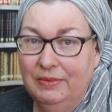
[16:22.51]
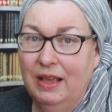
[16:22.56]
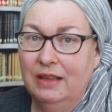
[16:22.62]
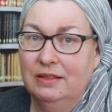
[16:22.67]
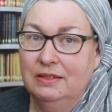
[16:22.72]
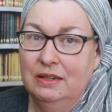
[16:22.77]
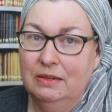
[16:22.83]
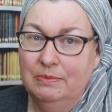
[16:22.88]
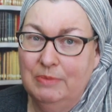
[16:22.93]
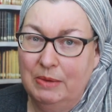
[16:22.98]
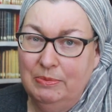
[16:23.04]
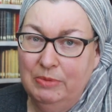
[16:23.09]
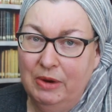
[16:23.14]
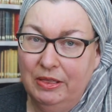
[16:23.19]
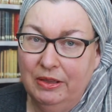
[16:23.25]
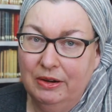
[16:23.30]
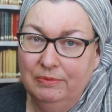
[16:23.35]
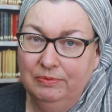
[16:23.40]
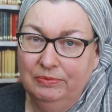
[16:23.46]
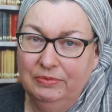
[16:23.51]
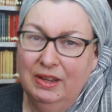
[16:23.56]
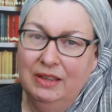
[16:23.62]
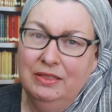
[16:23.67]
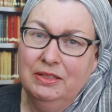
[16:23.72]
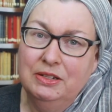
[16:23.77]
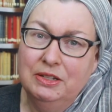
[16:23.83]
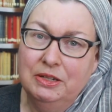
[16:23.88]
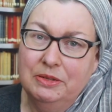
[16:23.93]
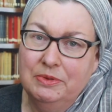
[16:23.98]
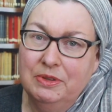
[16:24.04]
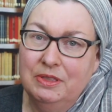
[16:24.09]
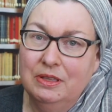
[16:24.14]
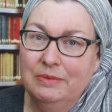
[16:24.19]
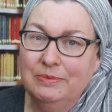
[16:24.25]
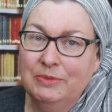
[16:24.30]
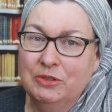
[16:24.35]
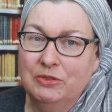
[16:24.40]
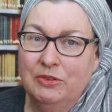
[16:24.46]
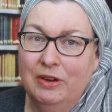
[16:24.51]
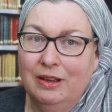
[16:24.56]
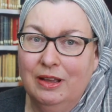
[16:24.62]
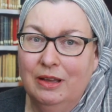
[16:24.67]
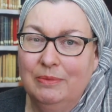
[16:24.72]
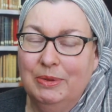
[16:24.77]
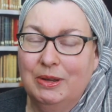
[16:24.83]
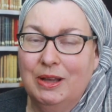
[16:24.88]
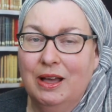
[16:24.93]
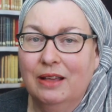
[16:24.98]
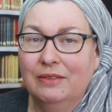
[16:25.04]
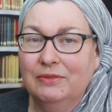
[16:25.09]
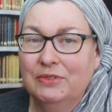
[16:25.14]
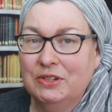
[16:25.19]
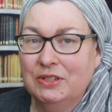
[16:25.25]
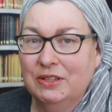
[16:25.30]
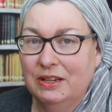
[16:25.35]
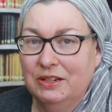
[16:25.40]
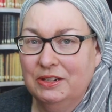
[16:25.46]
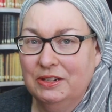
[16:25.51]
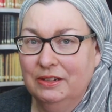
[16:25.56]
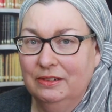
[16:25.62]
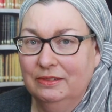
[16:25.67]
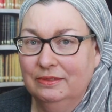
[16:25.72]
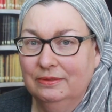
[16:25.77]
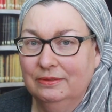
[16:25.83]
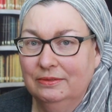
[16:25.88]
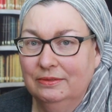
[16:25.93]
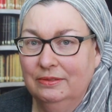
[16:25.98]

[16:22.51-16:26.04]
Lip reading: as did my brother, and the two of them struck up a conversation.